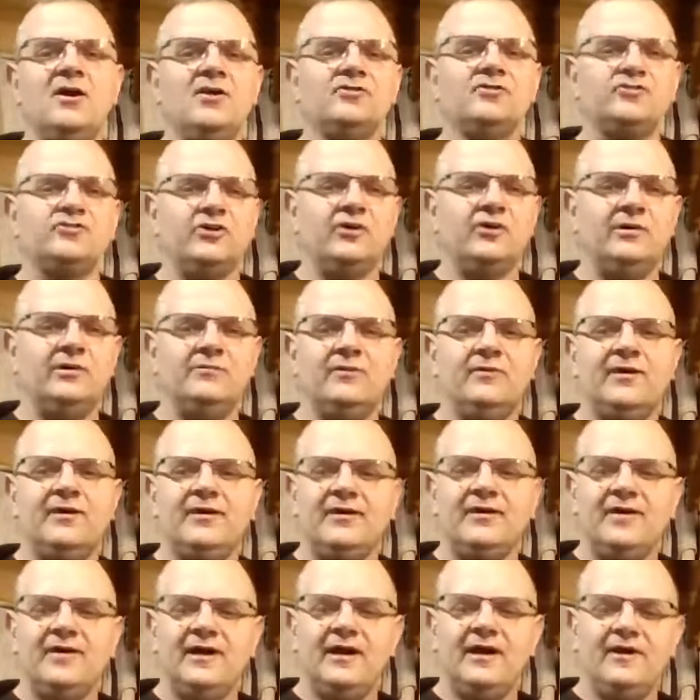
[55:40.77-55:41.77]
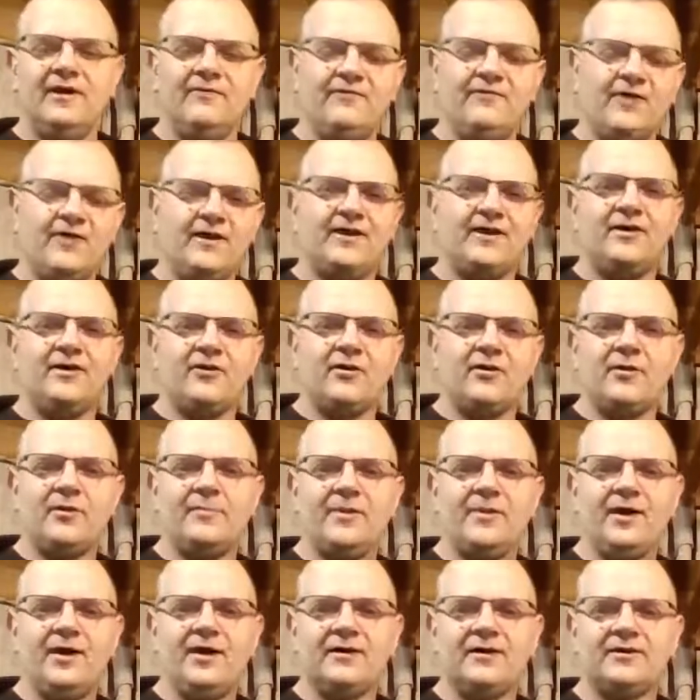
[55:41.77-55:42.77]
So if I can get on a
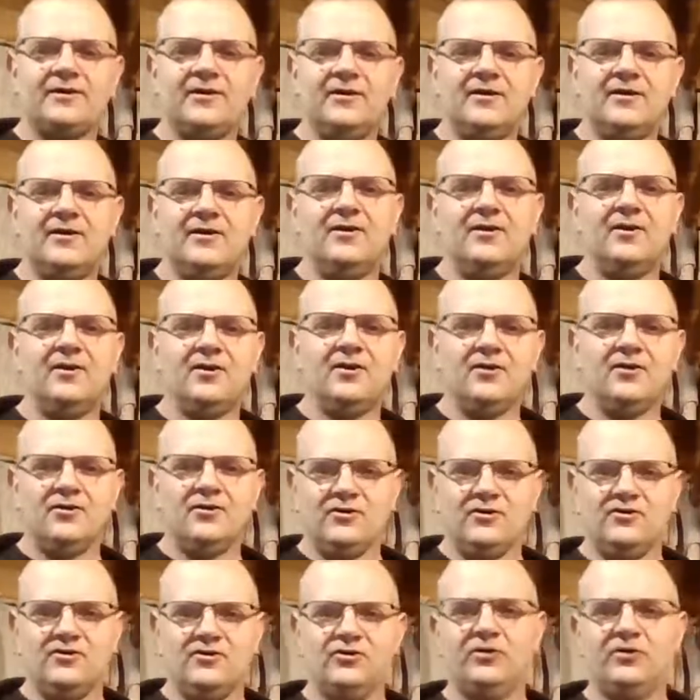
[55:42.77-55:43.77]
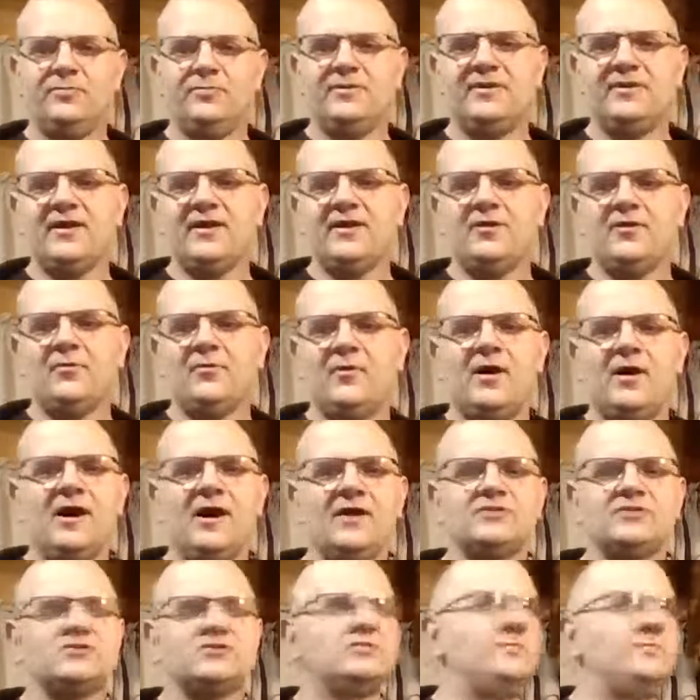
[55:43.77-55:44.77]
bike, you'll be there to
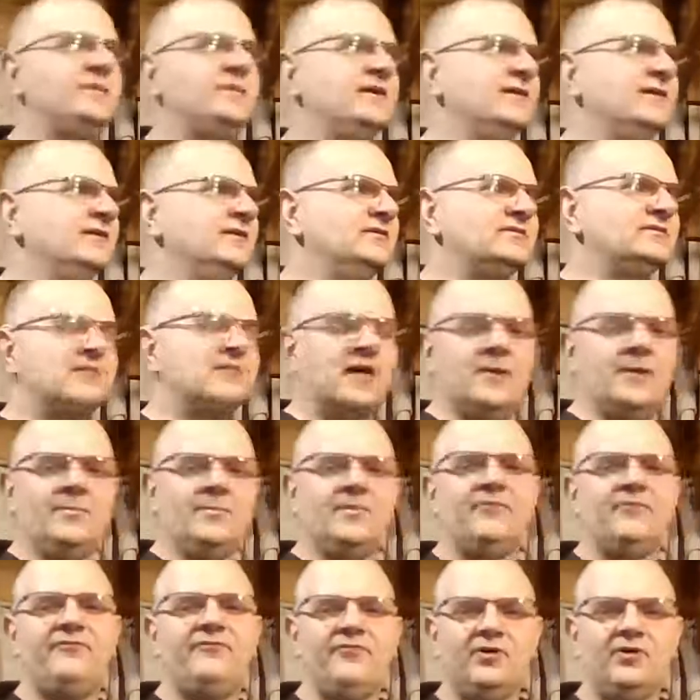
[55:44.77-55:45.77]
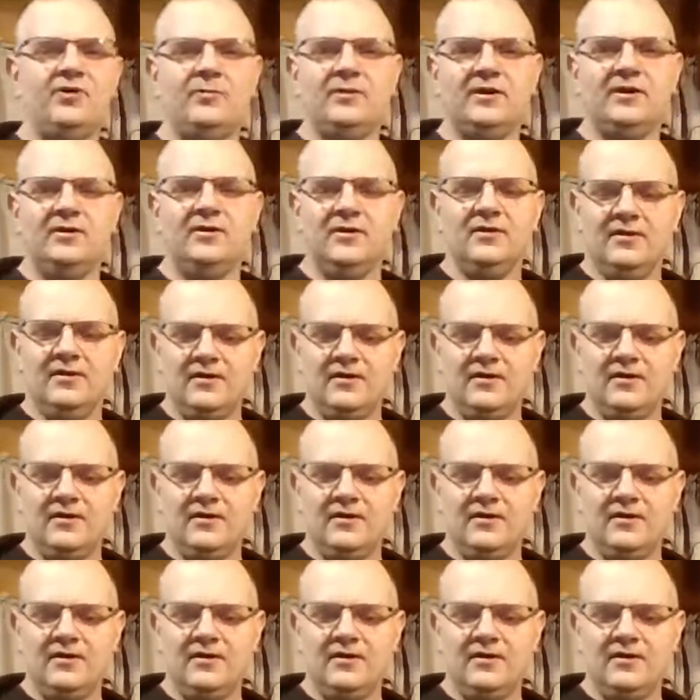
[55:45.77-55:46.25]
watch because I'm going to film it.